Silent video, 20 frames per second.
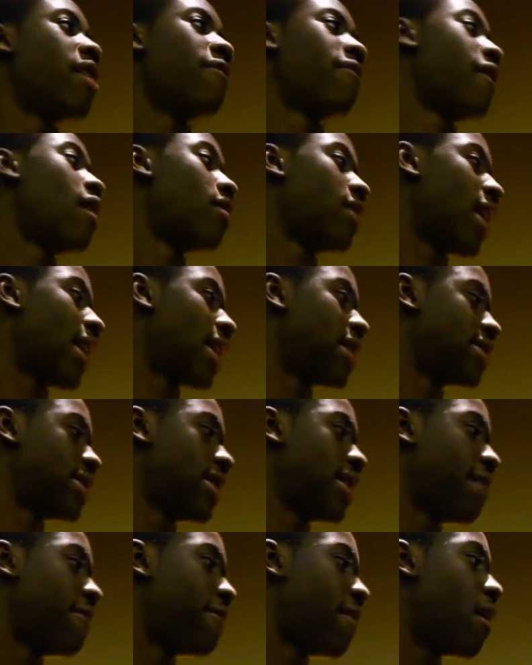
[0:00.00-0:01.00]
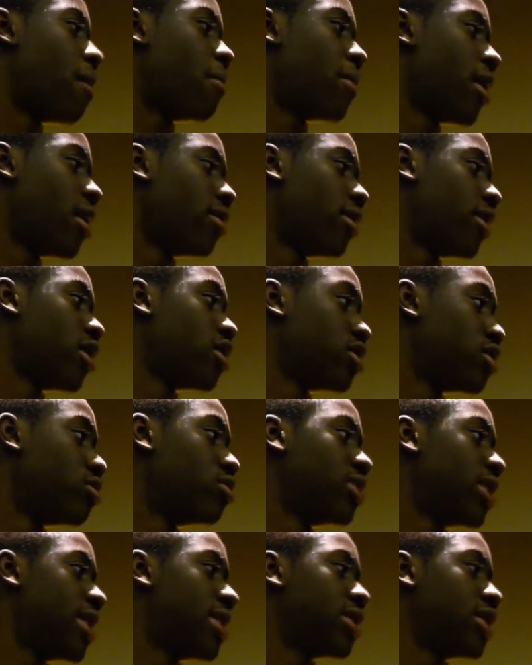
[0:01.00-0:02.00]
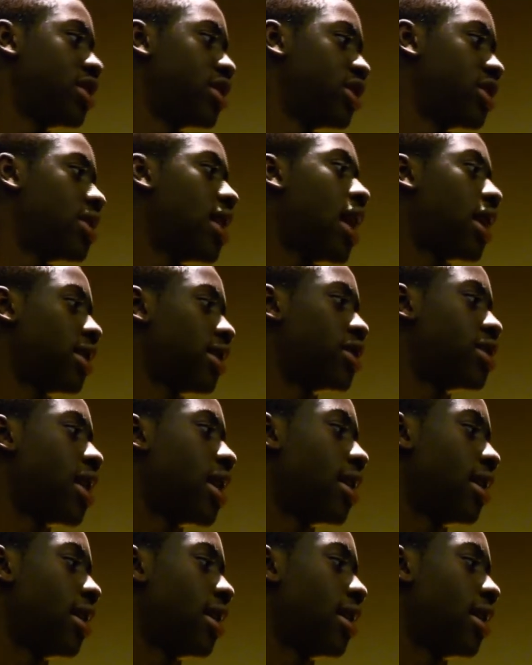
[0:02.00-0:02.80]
found me out there, so it was easy to just knock the shot